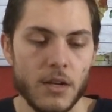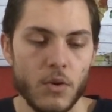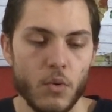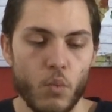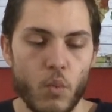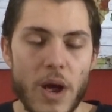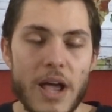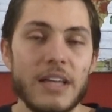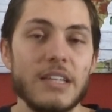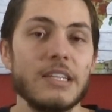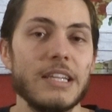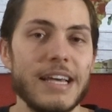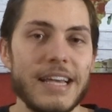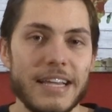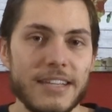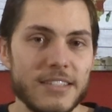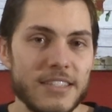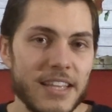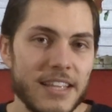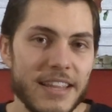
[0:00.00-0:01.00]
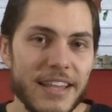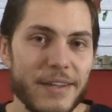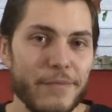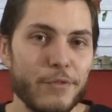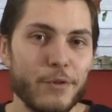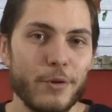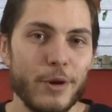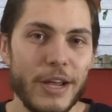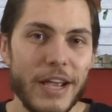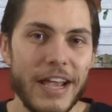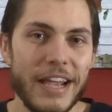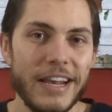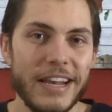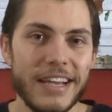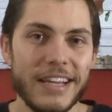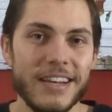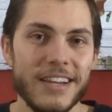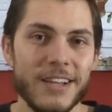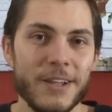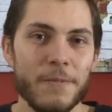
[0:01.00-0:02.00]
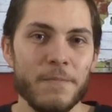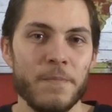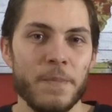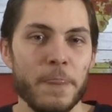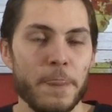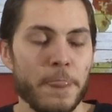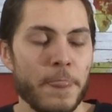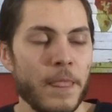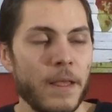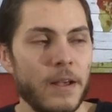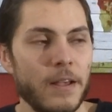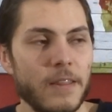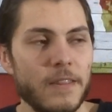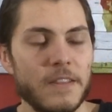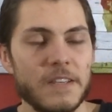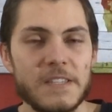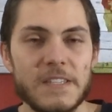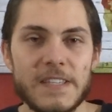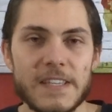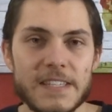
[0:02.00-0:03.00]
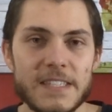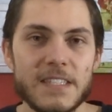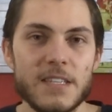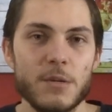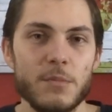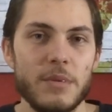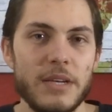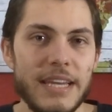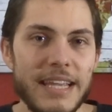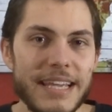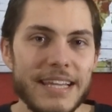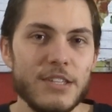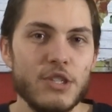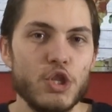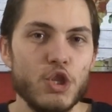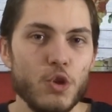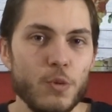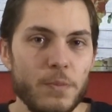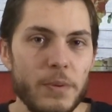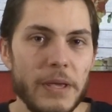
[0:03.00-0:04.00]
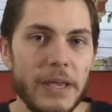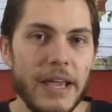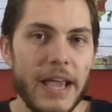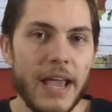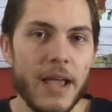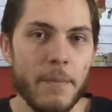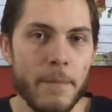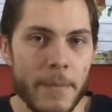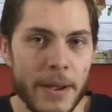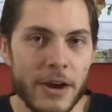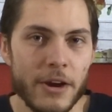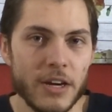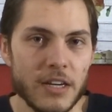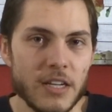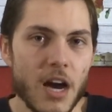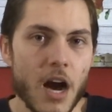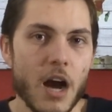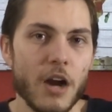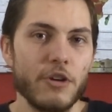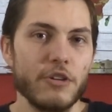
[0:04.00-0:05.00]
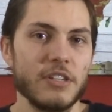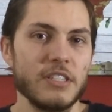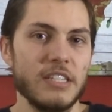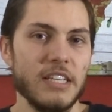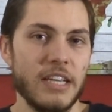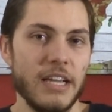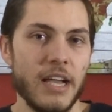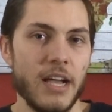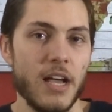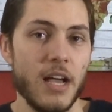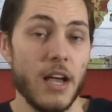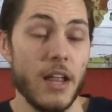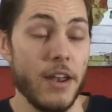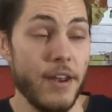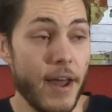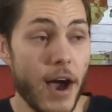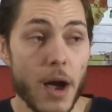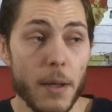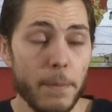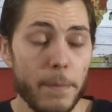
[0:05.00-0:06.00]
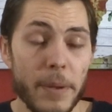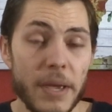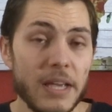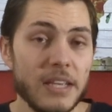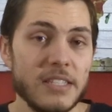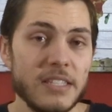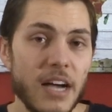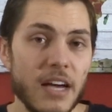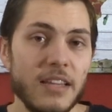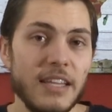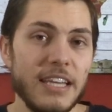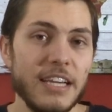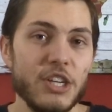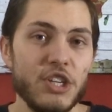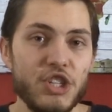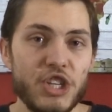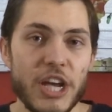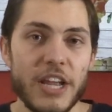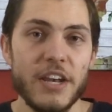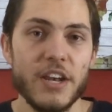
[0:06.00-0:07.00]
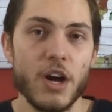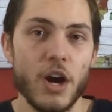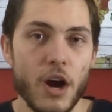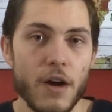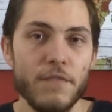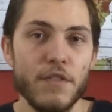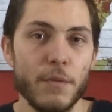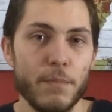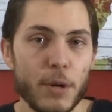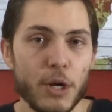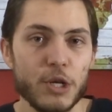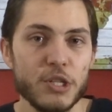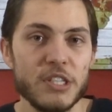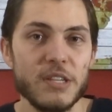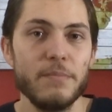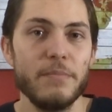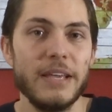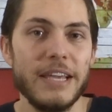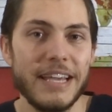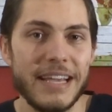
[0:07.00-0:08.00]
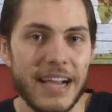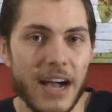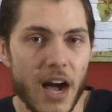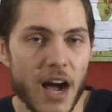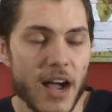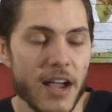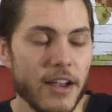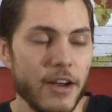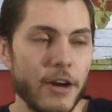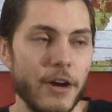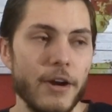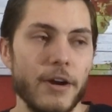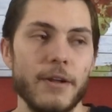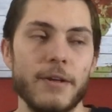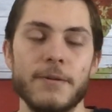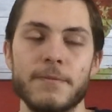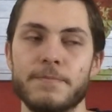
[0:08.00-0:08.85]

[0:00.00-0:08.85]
wetlands that they've created, the system needs to be a meritocracy, not based on the agenda of the person being hired.